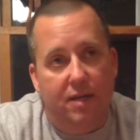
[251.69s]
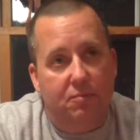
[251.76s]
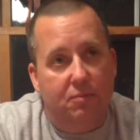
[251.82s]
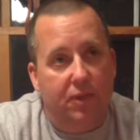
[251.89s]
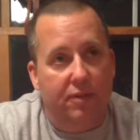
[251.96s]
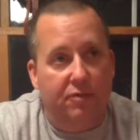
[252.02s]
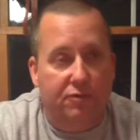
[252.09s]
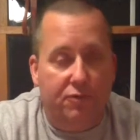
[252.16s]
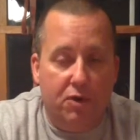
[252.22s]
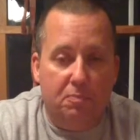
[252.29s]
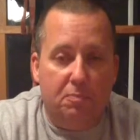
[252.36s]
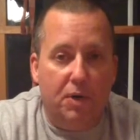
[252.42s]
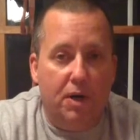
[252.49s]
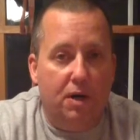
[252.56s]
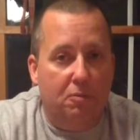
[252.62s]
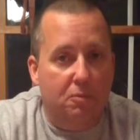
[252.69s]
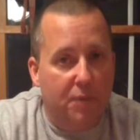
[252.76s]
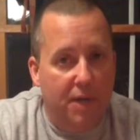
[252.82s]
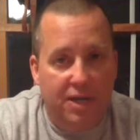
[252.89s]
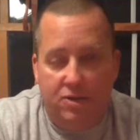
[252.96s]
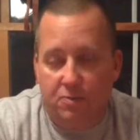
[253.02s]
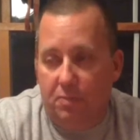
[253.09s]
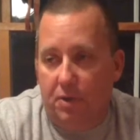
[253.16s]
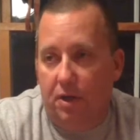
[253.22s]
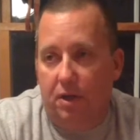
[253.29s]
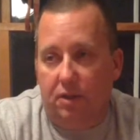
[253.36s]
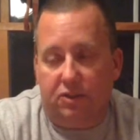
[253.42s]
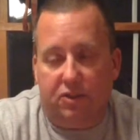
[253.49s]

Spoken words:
play football, baseball,